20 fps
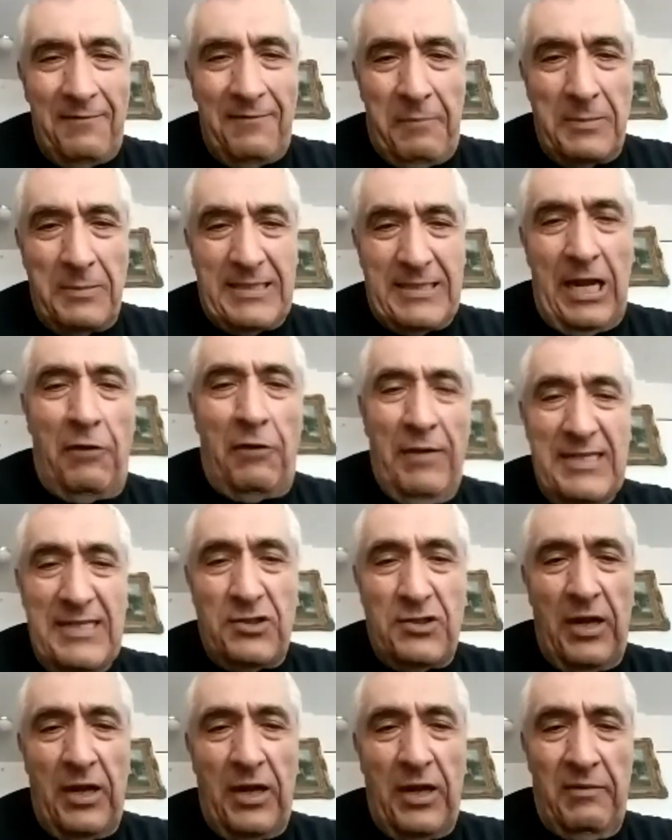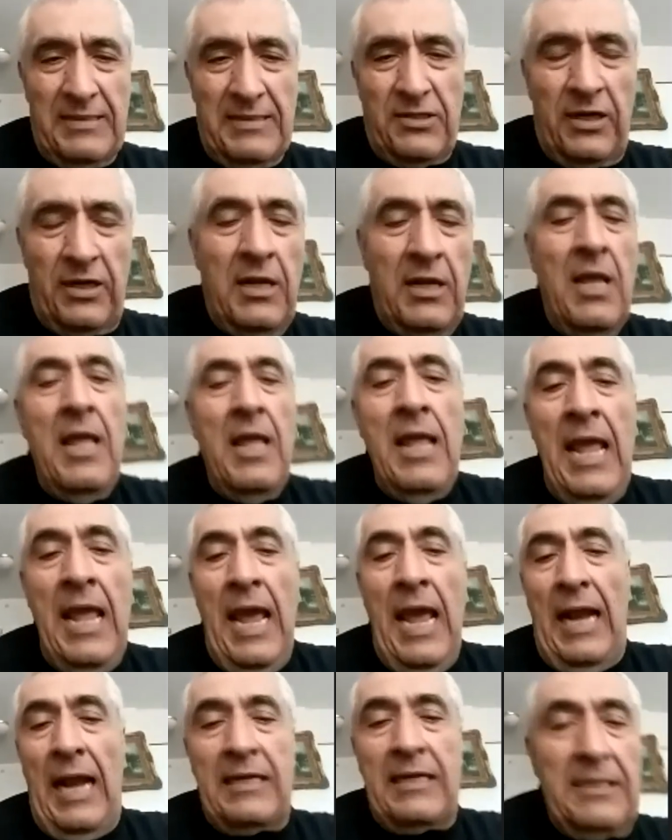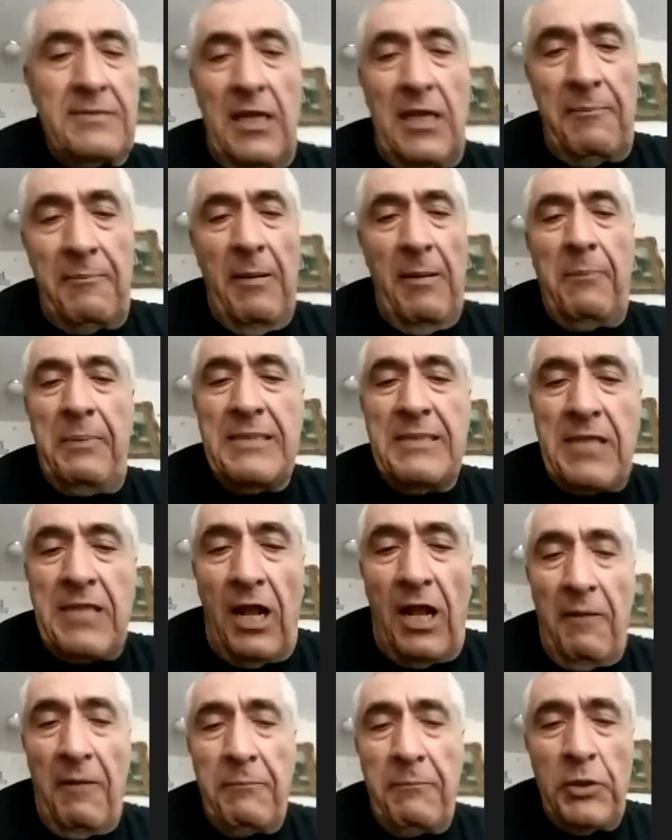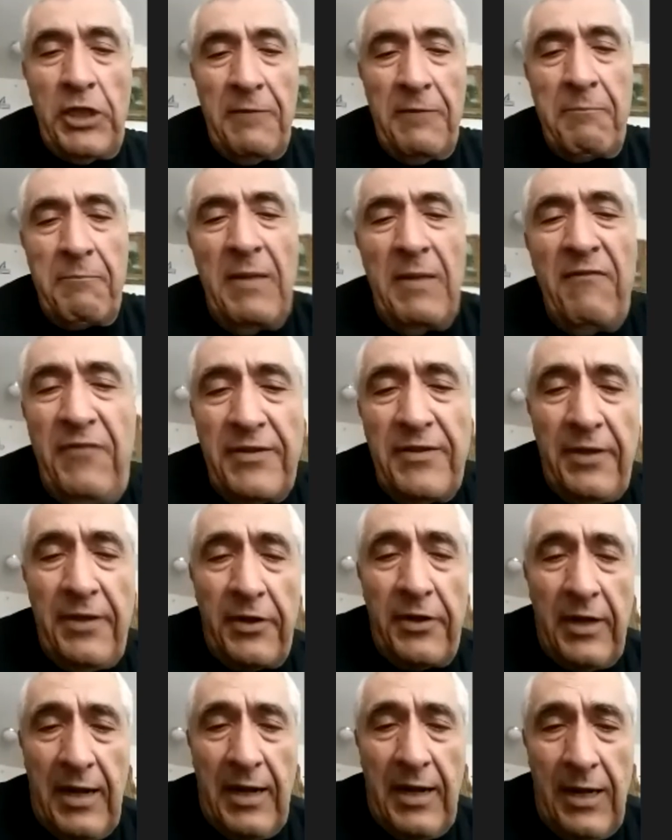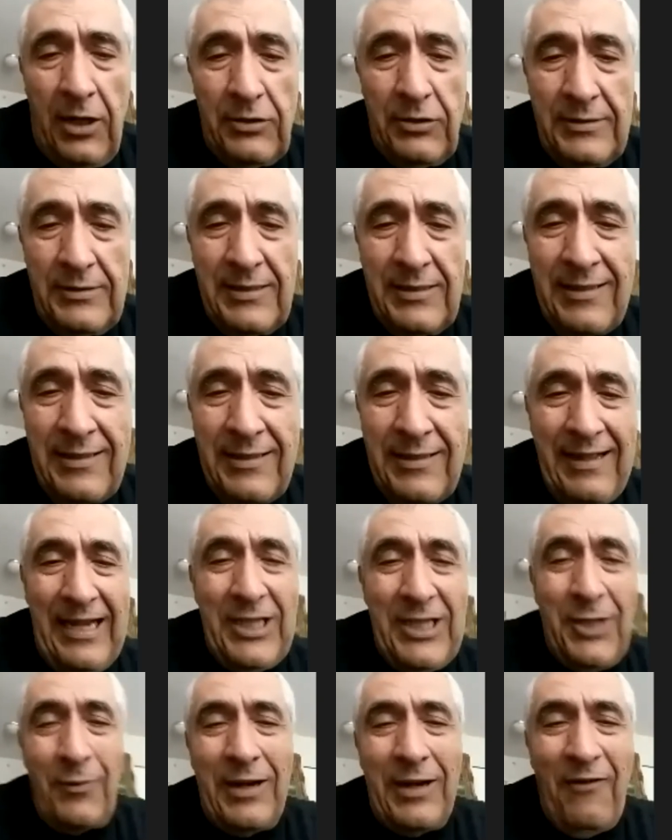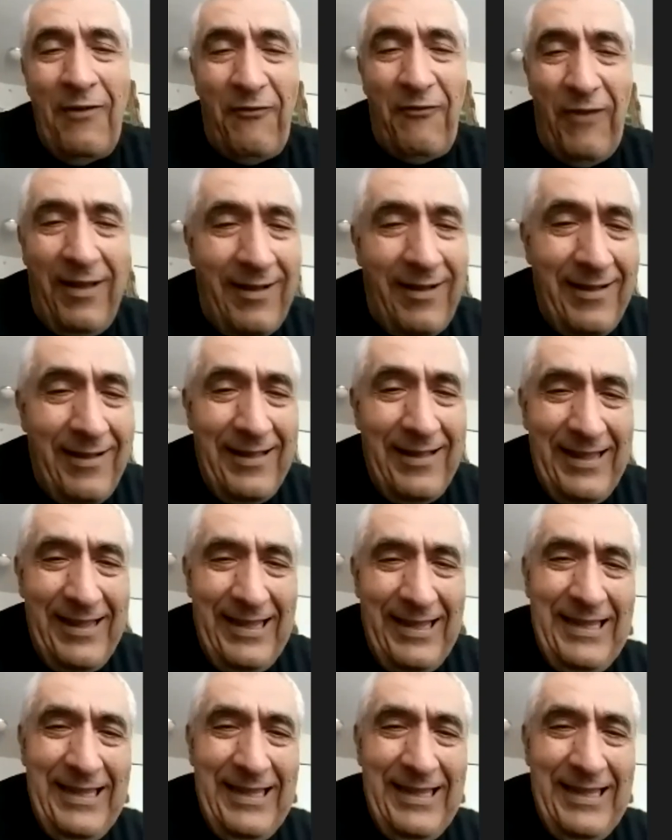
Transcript: People say, how nice you are, how nice you are. I can tell people, please help me to keep my feet on the ground. I don't want to fly.